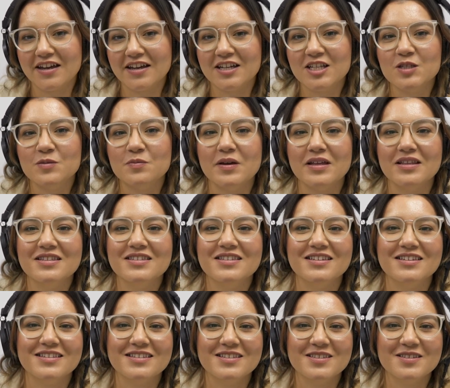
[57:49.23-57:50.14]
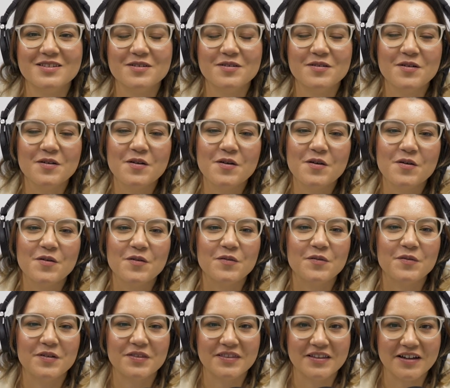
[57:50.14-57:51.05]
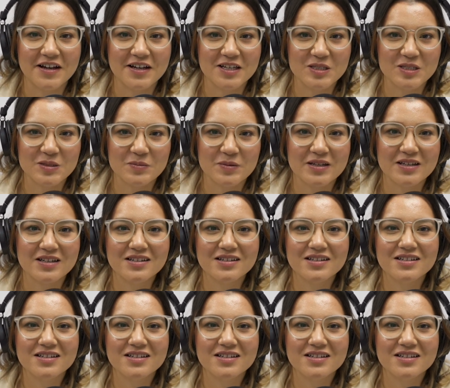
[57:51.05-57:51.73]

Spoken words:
expenses with the husband?